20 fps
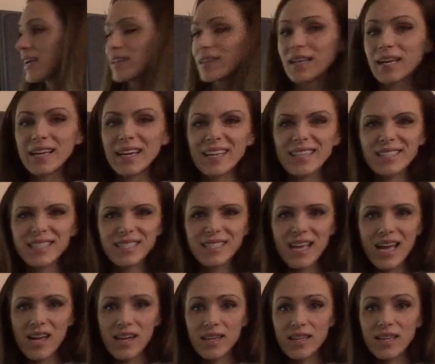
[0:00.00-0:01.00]
like I
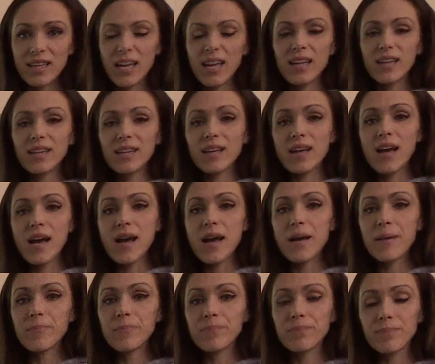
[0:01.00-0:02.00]
said, get
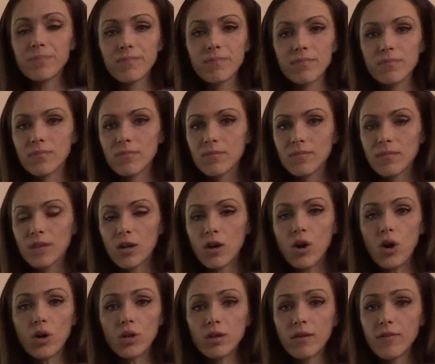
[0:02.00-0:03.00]

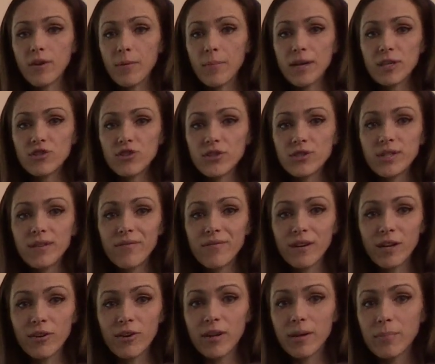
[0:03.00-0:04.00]
all of our measures of
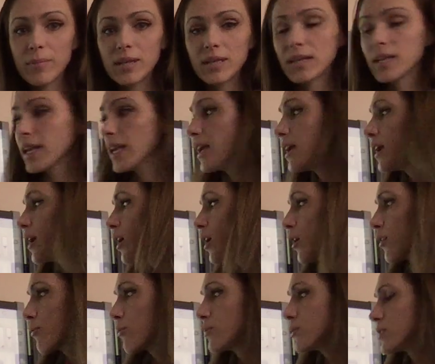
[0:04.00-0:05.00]
variability
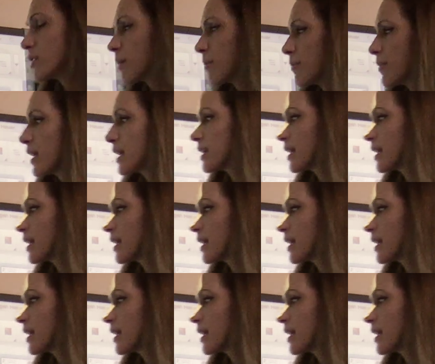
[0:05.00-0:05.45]
through something